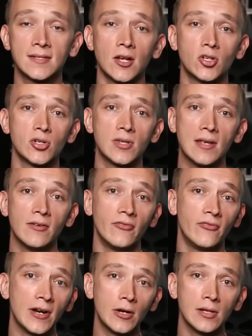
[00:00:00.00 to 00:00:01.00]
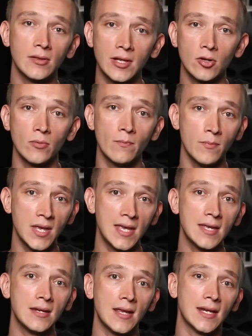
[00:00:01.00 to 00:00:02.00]
such that very little
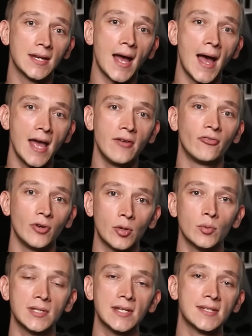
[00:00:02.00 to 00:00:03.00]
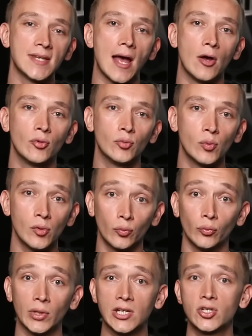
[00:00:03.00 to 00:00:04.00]
mid and high frequency sound will
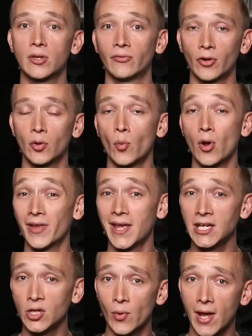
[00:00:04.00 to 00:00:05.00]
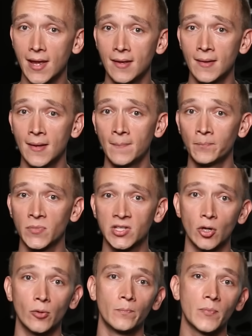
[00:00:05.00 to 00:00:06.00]
reach the front wall anyway,
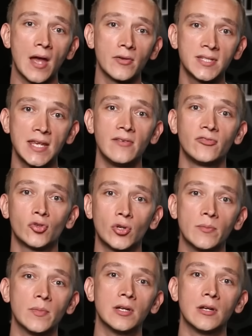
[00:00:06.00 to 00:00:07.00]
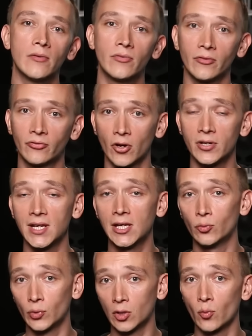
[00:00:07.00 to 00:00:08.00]
so I'll save treatment of the front
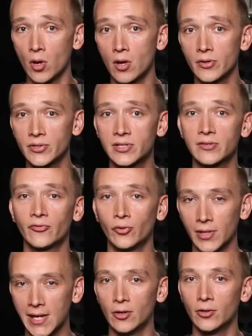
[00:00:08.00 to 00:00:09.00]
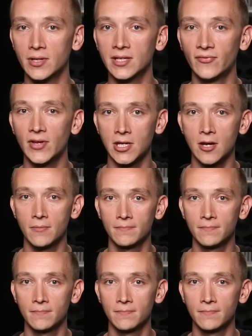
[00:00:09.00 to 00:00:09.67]
and rear walls for later in this video.